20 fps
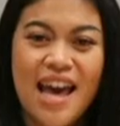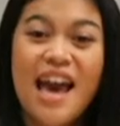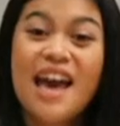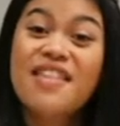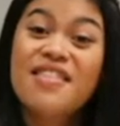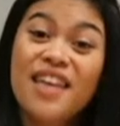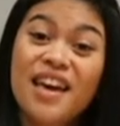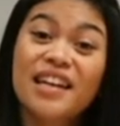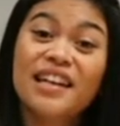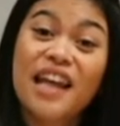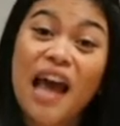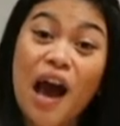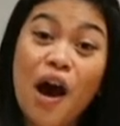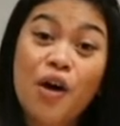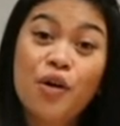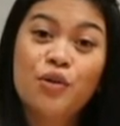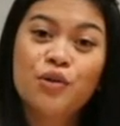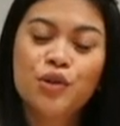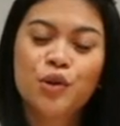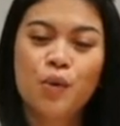And then
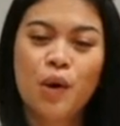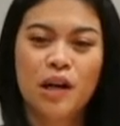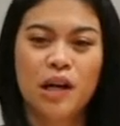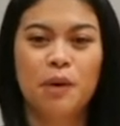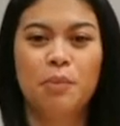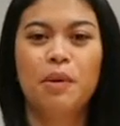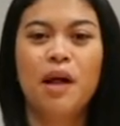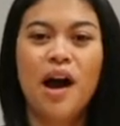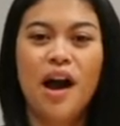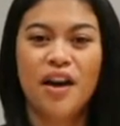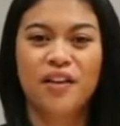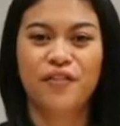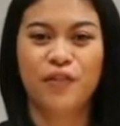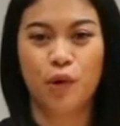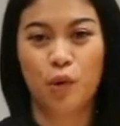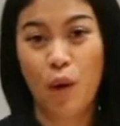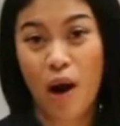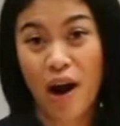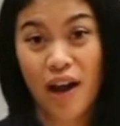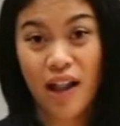now you want to apply
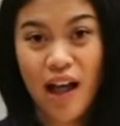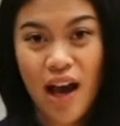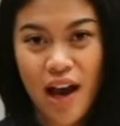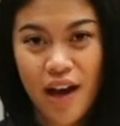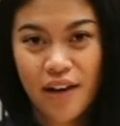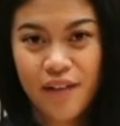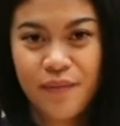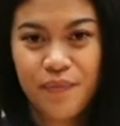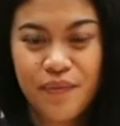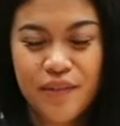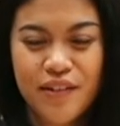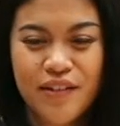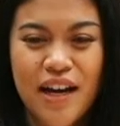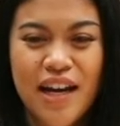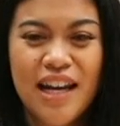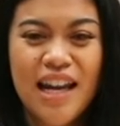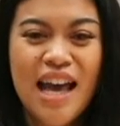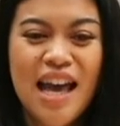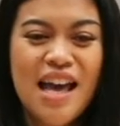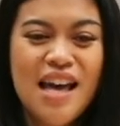for YLI,
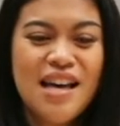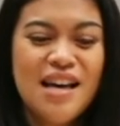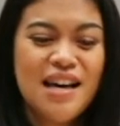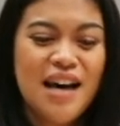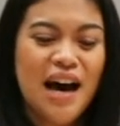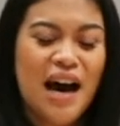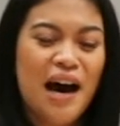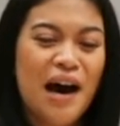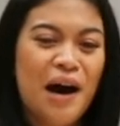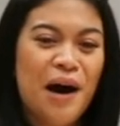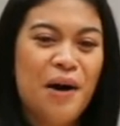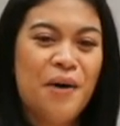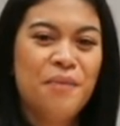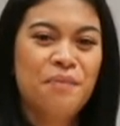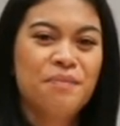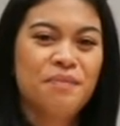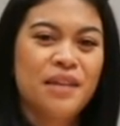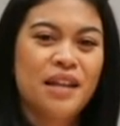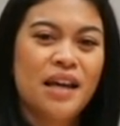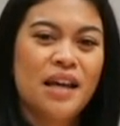right?
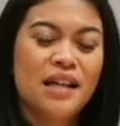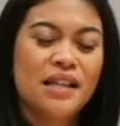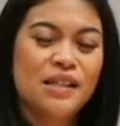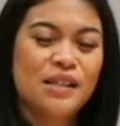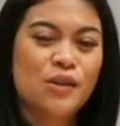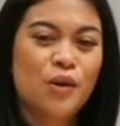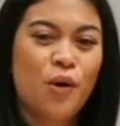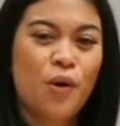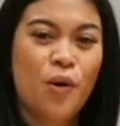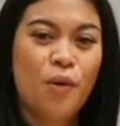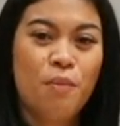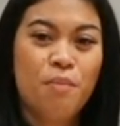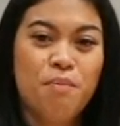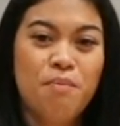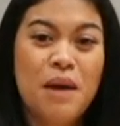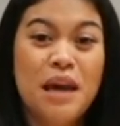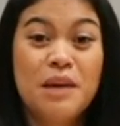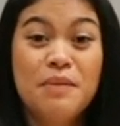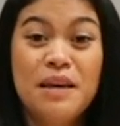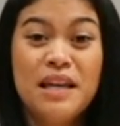So
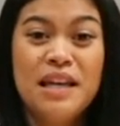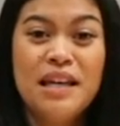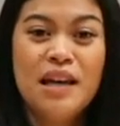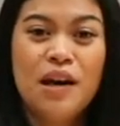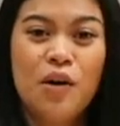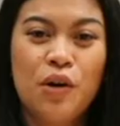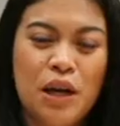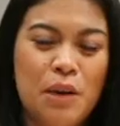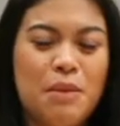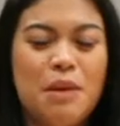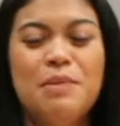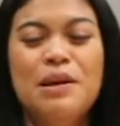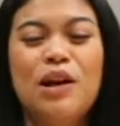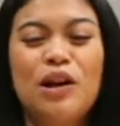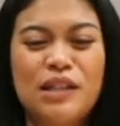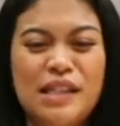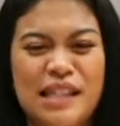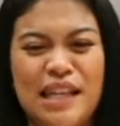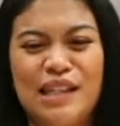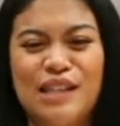maybe
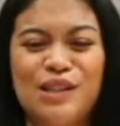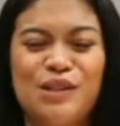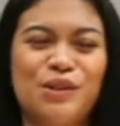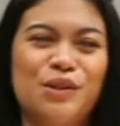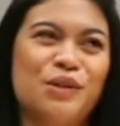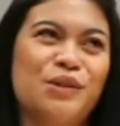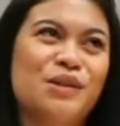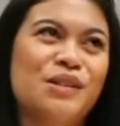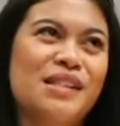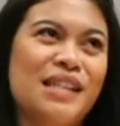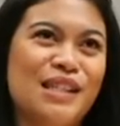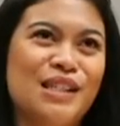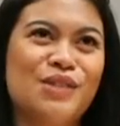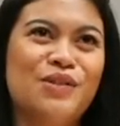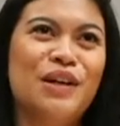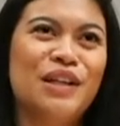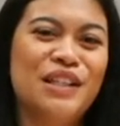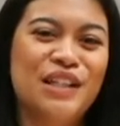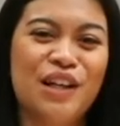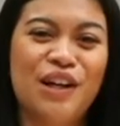not six
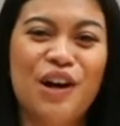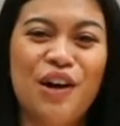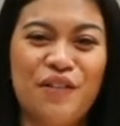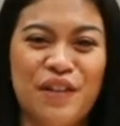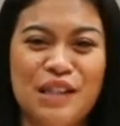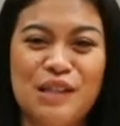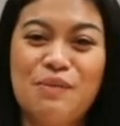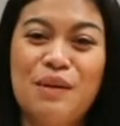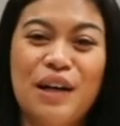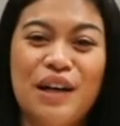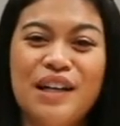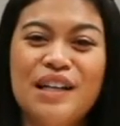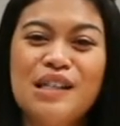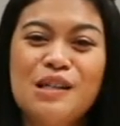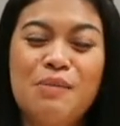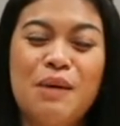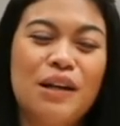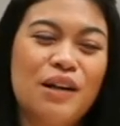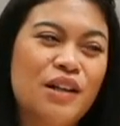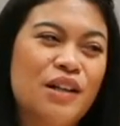to a year of
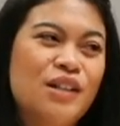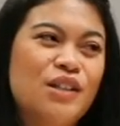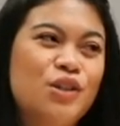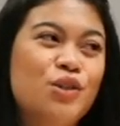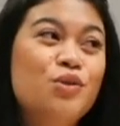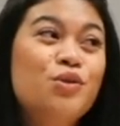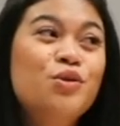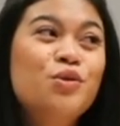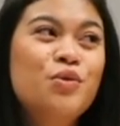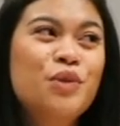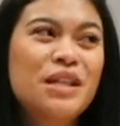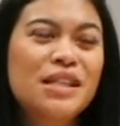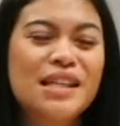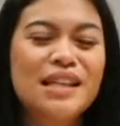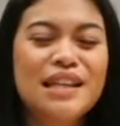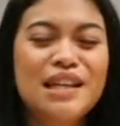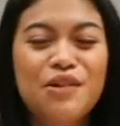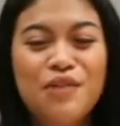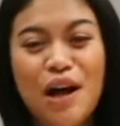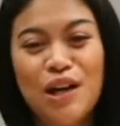experience, but you
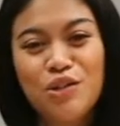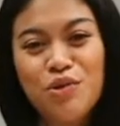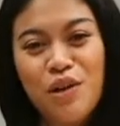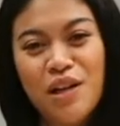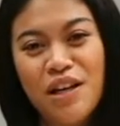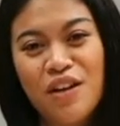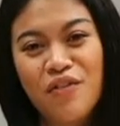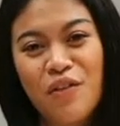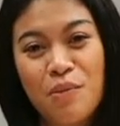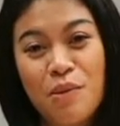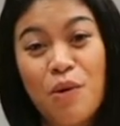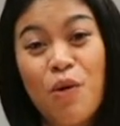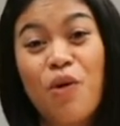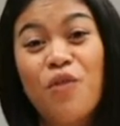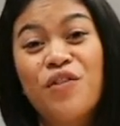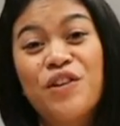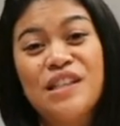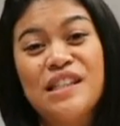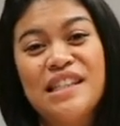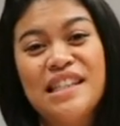recently graduated from an
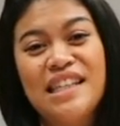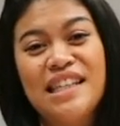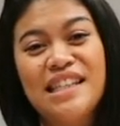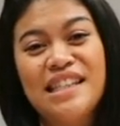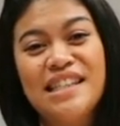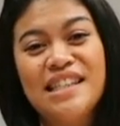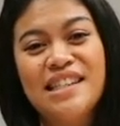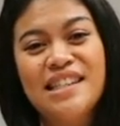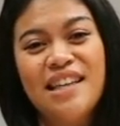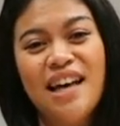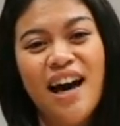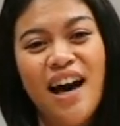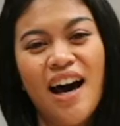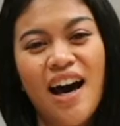overseas